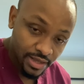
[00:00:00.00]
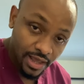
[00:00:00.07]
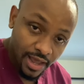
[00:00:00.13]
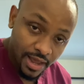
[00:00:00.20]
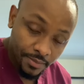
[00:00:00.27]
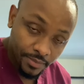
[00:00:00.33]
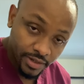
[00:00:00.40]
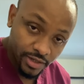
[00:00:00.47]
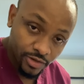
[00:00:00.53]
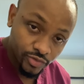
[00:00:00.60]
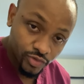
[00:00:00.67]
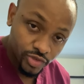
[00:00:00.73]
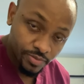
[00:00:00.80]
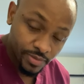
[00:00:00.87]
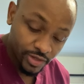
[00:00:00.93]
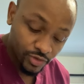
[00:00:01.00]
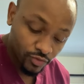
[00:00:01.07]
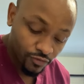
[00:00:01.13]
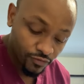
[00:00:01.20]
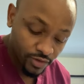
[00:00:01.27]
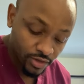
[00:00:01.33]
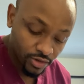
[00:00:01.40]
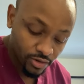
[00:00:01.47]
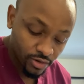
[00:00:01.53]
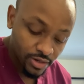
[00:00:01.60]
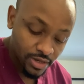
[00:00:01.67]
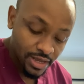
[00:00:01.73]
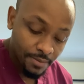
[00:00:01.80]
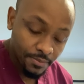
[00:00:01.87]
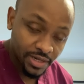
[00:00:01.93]
I'm going to use my 3 finger.
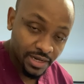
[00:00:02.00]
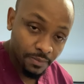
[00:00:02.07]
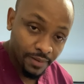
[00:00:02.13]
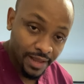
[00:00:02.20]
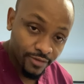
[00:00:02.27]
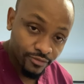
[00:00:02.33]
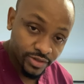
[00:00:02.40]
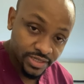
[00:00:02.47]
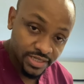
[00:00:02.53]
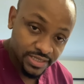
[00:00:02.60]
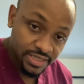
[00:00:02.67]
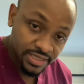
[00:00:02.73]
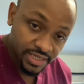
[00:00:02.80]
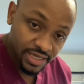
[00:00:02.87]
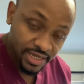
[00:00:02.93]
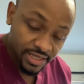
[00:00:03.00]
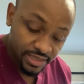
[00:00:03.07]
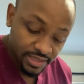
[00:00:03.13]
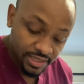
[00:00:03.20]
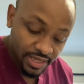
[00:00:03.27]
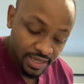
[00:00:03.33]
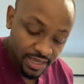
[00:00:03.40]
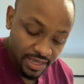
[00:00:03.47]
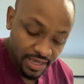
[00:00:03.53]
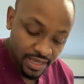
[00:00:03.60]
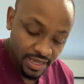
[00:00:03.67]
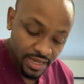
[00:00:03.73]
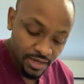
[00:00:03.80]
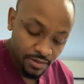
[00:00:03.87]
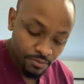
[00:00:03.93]
I'm going to apply resistance
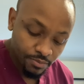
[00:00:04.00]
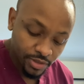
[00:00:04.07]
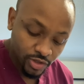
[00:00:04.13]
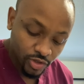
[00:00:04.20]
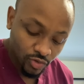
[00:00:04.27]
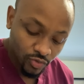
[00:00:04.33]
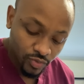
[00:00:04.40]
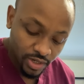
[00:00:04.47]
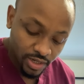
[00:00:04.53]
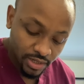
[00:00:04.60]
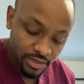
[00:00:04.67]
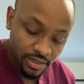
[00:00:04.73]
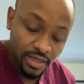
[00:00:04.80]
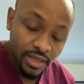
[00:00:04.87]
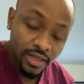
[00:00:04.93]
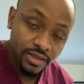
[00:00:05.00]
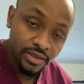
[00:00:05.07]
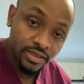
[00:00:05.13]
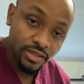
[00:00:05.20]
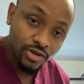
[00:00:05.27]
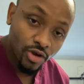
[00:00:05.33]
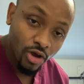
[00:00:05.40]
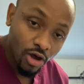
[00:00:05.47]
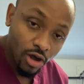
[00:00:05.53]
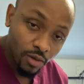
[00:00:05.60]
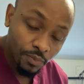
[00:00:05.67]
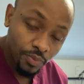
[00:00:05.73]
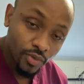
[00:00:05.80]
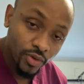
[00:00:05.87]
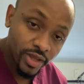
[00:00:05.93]
in between the
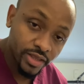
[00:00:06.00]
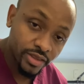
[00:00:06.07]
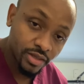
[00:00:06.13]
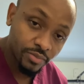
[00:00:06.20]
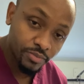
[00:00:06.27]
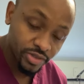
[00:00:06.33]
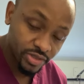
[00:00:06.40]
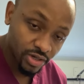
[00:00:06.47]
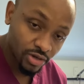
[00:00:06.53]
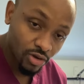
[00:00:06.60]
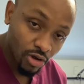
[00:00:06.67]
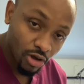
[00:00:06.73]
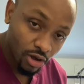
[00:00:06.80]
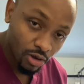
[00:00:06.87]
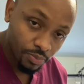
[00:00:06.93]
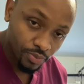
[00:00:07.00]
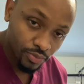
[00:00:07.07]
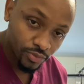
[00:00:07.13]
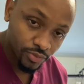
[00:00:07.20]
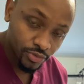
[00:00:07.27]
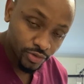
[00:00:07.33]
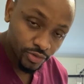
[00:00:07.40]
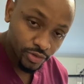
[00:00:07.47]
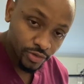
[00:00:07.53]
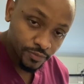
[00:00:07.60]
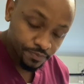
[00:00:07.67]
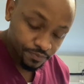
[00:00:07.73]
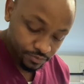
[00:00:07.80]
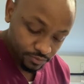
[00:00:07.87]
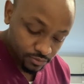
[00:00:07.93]
carpal and the metacarpal.
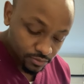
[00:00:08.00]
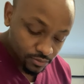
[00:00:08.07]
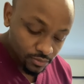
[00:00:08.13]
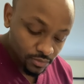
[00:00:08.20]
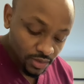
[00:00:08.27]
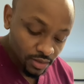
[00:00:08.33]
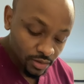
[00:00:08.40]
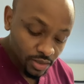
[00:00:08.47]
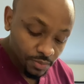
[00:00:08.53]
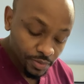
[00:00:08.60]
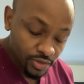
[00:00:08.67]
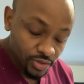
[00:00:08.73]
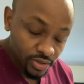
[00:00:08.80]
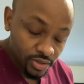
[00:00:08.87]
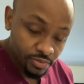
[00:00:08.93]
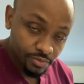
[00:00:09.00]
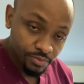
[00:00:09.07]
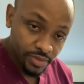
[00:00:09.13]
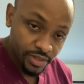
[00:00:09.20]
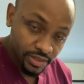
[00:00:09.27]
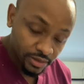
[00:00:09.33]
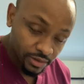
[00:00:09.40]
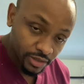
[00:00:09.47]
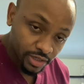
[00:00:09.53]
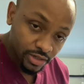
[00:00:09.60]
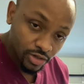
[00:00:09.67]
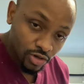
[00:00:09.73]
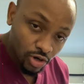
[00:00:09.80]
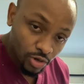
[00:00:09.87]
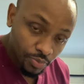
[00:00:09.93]
Between the
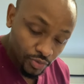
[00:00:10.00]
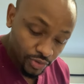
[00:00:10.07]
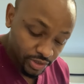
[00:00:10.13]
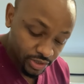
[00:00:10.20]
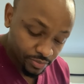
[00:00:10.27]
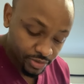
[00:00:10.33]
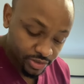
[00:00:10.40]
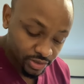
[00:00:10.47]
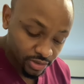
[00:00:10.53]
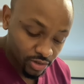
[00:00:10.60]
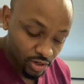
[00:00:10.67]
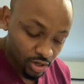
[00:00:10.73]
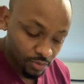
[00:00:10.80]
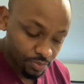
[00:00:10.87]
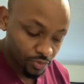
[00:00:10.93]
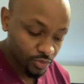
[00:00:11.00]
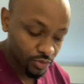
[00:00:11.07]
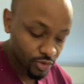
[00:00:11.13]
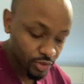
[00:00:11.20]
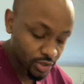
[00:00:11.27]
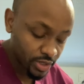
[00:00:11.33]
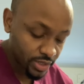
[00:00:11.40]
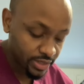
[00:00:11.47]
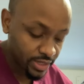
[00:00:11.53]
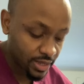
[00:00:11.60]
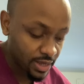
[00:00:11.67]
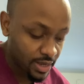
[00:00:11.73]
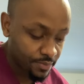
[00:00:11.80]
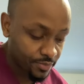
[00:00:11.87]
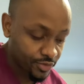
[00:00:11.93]
carpal and the metacarpal.
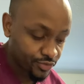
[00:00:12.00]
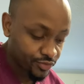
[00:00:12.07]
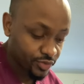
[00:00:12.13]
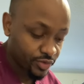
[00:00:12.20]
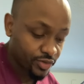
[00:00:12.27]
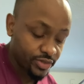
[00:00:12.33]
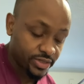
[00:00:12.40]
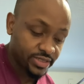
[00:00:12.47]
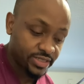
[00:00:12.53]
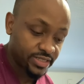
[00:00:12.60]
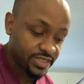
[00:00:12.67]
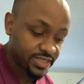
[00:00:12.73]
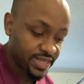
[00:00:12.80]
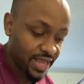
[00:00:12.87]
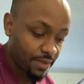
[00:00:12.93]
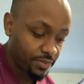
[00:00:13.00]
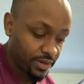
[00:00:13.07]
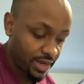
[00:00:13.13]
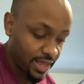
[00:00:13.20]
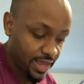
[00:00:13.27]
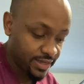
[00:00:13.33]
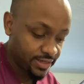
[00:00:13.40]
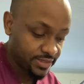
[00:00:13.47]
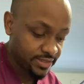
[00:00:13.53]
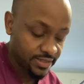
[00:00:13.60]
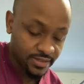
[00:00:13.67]
Now I'm going to stabilize